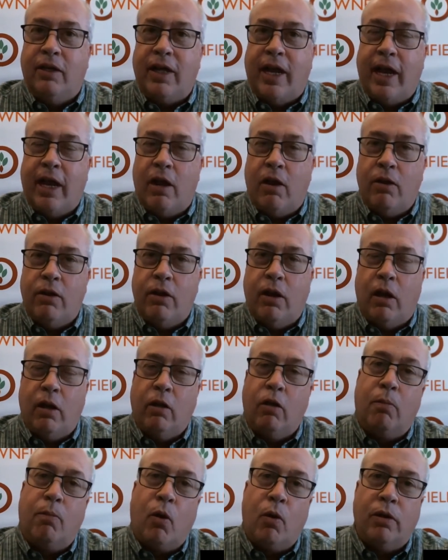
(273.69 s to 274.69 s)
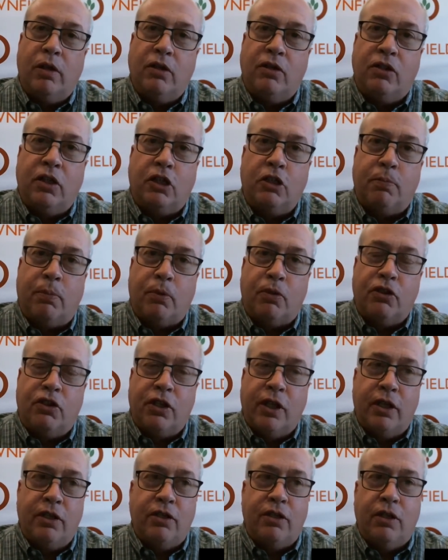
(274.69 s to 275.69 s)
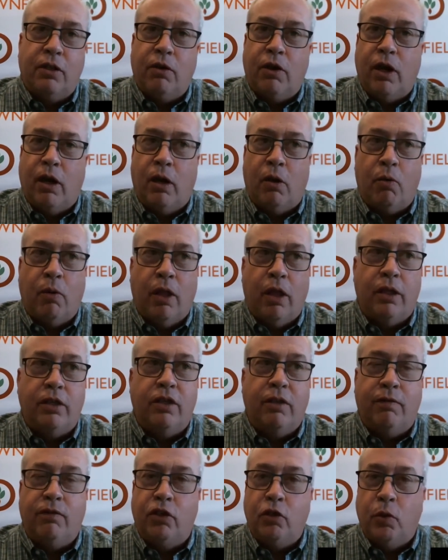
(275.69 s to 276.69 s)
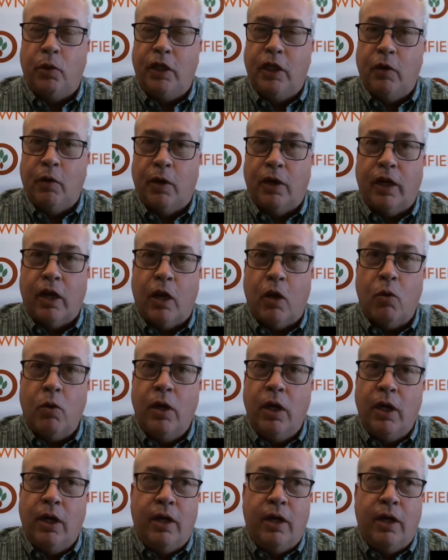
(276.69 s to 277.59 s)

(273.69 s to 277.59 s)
down a little more than six percent uh, relative to a year ago.